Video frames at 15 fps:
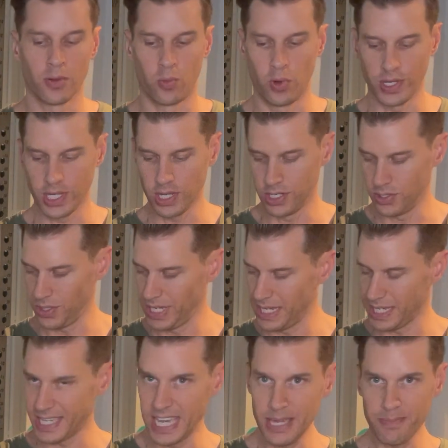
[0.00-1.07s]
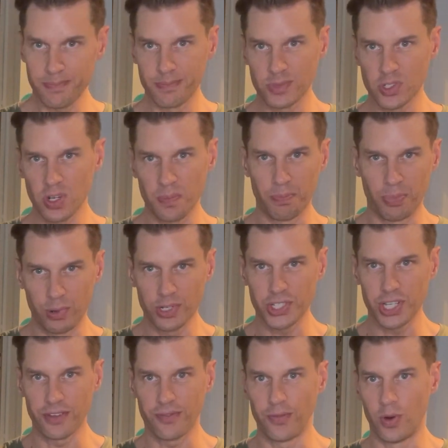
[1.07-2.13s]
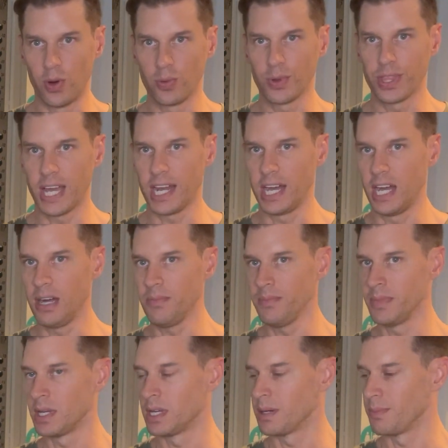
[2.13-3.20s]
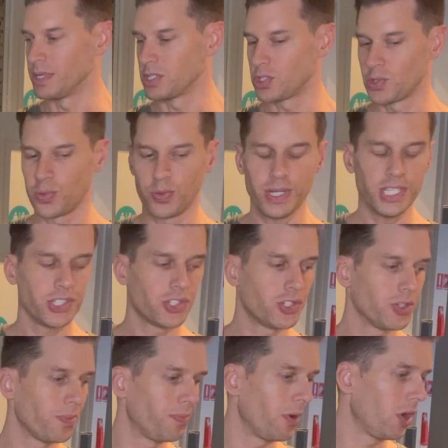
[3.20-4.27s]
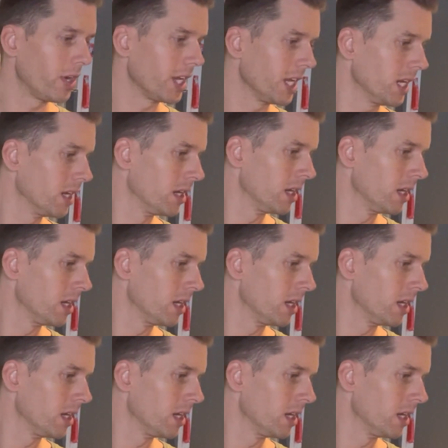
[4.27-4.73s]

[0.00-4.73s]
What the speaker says: What you're going to do here, keep sort of pushing forward with that arm, but twist your body